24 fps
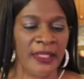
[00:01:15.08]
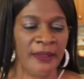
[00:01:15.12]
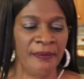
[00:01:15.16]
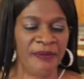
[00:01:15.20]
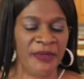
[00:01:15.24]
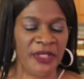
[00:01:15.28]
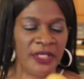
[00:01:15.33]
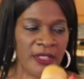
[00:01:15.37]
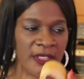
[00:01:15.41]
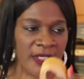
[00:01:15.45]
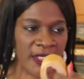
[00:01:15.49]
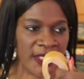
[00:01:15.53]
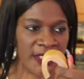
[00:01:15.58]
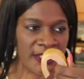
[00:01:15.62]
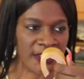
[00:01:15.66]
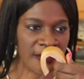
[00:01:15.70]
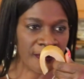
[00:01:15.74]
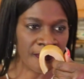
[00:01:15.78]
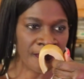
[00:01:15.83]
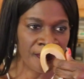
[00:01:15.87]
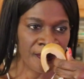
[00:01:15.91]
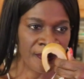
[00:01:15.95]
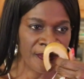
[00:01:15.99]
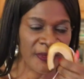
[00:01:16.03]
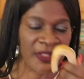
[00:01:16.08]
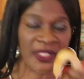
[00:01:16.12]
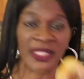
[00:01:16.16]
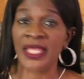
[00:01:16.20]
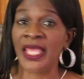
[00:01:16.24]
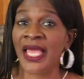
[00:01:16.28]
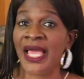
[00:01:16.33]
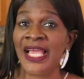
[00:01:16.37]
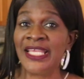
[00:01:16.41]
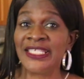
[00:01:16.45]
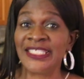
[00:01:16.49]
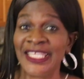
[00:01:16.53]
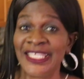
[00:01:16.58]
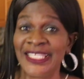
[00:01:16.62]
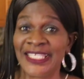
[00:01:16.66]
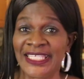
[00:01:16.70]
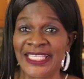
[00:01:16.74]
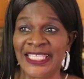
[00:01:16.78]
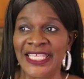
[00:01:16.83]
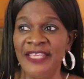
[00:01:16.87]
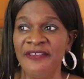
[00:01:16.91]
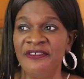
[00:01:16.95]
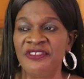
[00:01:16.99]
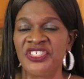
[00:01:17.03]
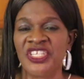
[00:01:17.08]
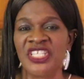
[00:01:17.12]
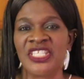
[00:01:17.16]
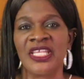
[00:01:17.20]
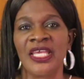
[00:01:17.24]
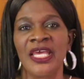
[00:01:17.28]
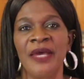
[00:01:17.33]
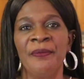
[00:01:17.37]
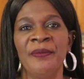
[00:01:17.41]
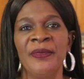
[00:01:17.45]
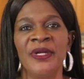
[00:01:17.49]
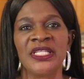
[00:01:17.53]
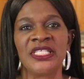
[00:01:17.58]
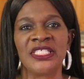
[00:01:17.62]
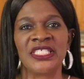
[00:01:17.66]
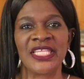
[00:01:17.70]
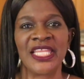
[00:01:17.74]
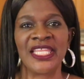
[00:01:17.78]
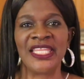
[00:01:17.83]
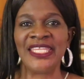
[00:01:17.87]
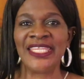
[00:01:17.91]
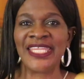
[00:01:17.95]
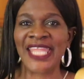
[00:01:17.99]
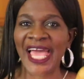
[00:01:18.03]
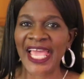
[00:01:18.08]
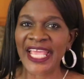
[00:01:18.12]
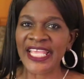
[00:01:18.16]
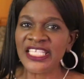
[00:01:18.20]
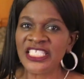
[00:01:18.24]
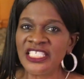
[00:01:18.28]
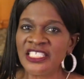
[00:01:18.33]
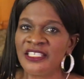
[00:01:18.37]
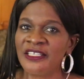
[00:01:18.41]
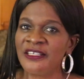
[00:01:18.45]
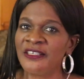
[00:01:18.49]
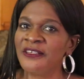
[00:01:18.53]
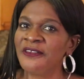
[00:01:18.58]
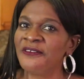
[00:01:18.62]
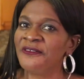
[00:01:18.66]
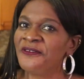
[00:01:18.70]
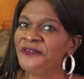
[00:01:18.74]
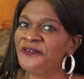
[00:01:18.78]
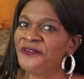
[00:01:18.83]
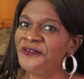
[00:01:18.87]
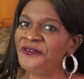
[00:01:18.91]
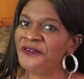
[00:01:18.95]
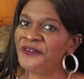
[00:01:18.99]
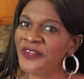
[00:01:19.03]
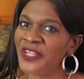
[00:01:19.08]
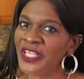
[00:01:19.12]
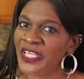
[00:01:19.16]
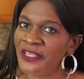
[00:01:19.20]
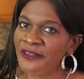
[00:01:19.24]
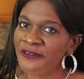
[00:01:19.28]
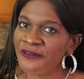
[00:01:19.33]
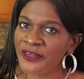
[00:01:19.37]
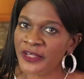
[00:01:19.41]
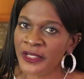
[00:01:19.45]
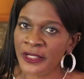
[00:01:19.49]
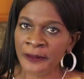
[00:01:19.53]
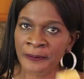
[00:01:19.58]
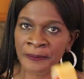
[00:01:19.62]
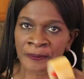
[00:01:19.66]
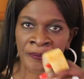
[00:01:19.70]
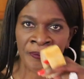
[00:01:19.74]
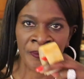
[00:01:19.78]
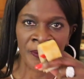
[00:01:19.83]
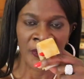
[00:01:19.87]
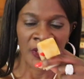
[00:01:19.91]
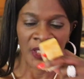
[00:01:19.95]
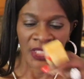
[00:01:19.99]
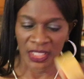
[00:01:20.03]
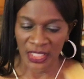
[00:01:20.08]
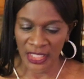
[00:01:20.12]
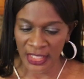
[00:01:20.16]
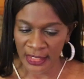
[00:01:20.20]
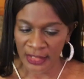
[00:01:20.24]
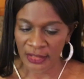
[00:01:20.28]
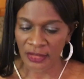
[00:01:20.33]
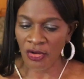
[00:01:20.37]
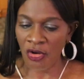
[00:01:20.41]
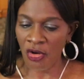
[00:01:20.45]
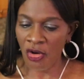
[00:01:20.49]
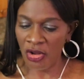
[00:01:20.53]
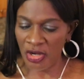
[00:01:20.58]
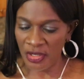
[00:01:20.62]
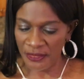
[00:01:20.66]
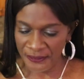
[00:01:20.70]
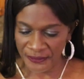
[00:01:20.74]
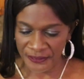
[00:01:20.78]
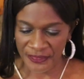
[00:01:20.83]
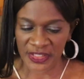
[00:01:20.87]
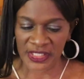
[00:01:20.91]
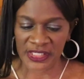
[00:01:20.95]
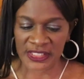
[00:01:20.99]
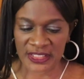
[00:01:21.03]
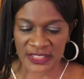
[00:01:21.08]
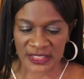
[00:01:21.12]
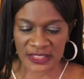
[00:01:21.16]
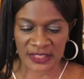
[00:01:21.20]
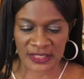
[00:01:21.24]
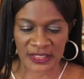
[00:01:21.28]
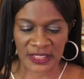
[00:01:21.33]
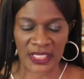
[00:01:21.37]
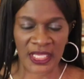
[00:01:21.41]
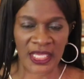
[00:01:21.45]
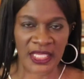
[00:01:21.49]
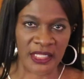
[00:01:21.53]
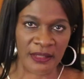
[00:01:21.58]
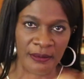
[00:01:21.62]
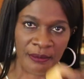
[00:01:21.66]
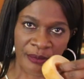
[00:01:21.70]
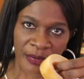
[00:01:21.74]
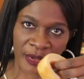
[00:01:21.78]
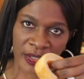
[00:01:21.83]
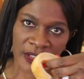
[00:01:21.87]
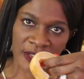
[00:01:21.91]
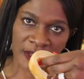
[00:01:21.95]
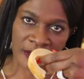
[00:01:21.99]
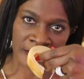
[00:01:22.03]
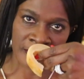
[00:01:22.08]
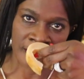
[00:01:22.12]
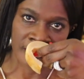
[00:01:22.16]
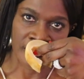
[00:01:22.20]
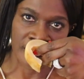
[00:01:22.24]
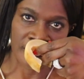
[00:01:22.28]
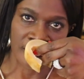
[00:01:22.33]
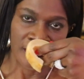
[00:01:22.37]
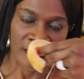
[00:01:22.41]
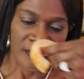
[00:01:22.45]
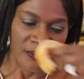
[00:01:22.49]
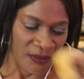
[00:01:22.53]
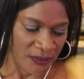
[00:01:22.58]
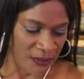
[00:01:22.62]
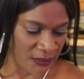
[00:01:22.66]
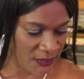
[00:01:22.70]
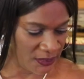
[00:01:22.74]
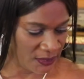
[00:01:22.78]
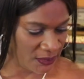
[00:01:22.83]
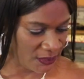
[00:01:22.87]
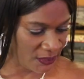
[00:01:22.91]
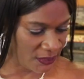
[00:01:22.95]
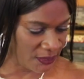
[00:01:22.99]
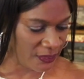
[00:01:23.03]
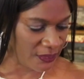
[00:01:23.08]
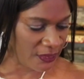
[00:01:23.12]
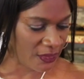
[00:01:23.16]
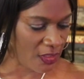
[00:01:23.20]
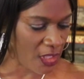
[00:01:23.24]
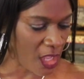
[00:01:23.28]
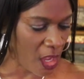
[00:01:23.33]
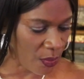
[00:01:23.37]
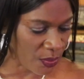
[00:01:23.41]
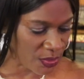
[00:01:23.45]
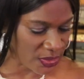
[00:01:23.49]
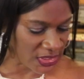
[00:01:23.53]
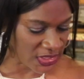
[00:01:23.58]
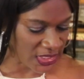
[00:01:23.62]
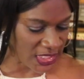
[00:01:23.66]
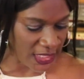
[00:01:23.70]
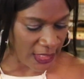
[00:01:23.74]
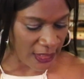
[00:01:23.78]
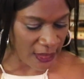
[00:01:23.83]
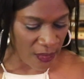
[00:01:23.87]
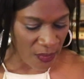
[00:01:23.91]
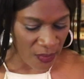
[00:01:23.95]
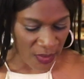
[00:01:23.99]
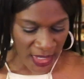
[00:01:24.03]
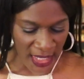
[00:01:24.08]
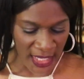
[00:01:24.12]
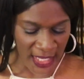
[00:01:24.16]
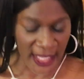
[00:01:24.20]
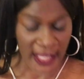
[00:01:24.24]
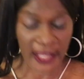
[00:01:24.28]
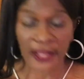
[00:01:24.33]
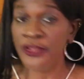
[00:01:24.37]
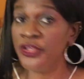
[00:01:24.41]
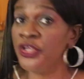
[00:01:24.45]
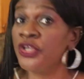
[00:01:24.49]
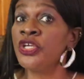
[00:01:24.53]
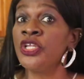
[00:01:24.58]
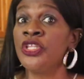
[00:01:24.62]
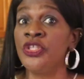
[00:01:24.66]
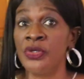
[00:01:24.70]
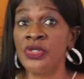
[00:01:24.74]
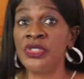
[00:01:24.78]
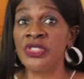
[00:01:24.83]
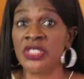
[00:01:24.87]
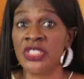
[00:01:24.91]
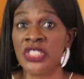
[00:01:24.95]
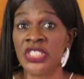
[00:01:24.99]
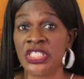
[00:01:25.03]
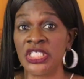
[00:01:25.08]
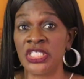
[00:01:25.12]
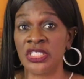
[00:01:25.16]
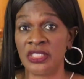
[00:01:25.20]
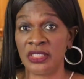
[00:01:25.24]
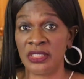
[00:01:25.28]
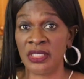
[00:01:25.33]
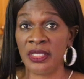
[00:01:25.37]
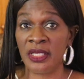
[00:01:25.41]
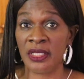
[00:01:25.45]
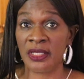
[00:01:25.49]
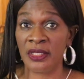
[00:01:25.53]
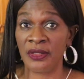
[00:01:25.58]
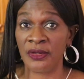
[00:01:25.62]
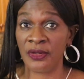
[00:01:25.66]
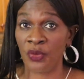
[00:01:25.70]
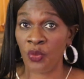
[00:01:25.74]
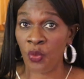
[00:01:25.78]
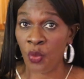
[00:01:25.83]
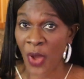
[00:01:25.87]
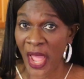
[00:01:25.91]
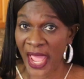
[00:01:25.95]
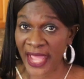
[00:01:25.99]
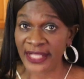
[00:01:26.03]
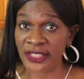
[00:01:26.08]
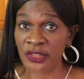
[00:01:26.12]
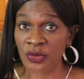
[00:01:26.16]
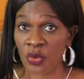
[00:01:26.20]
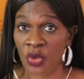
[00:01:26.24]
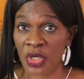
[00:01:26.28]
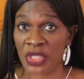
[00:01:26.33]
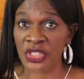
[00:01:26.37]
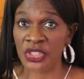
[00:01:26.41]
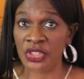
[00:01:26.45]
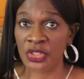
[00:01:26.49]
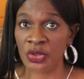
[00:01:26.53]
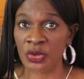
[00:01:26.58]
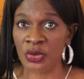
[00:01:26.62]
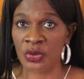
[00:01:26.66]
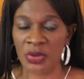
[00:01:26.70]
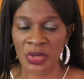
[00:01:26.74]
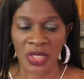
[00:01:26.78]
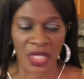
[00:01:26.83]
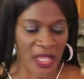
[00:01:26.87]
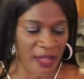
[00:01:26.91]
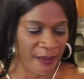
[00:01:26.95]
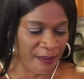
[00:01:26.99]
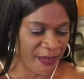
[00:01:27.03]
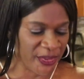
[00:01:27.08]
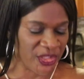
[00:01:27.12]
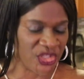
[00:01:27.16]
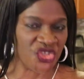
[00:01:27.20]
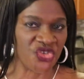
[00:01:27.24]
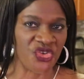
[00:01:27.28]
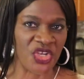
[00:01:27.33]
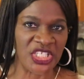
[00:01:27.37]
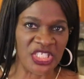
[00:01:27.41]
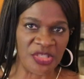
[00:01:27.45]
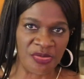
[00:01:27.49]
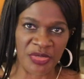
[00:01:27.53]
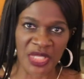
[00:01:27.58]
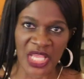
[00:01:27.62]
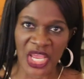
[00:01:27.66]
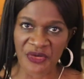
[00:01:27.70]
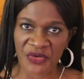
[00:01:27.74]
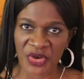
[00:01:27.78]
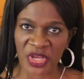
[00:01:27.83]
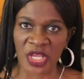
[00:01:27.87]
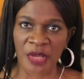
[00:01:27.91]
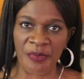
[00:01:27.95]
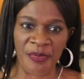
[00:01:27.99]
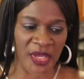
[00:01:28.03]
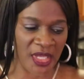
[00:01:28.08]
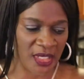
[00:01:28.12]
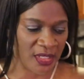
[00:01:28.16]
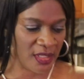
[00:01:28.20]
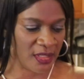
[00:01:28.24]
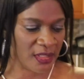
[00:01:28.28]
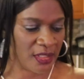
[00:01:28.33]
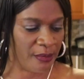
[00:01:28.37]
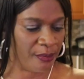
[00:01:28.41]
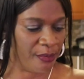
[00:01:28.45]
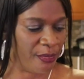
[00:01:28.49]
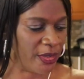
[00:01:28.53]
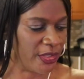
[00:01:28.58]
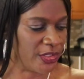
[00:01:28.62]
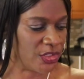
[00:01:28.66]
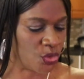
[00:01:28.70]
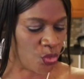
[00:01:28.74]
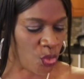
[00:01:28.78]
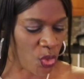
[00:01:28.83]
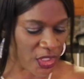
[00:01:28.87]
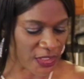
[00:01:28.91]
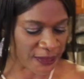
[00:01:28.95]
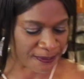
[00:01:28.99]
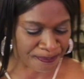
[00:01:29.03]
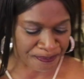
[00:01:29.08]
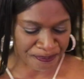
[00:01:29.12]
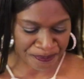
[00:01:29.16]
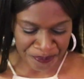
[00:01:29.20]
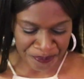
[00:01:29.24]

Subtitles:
because, guys, it gives it a much nicer flavor in all of this here, the burnt cow skin. Okay, you could use the white one too, but trust me, I recommend the burnt one.